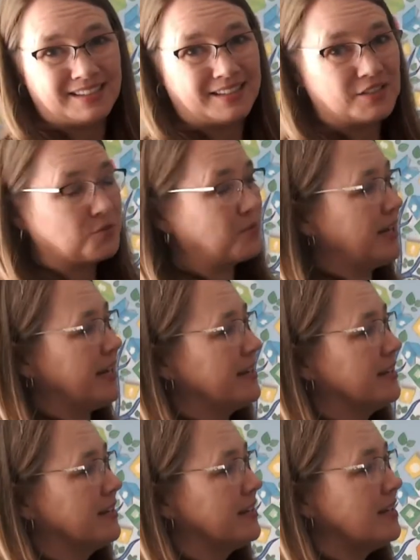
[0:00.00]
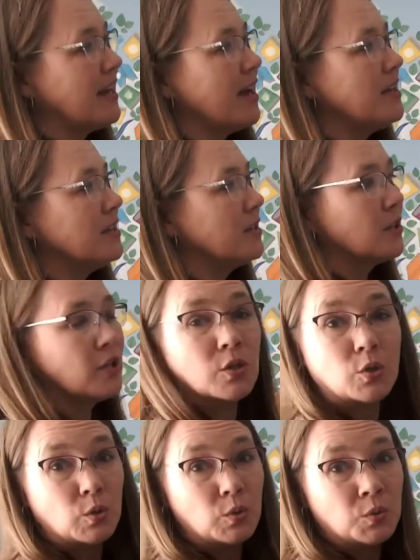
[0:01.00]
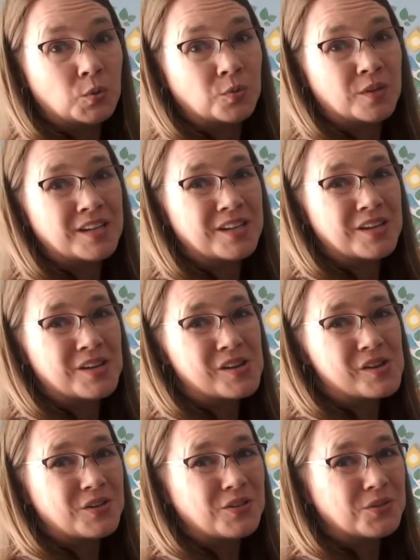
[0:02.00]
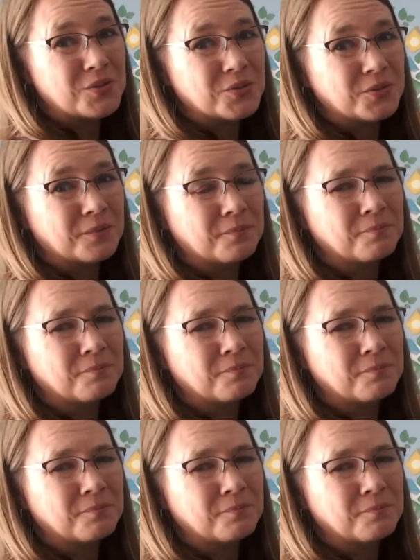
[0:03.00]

Let's read it. Yeah, ooh, you.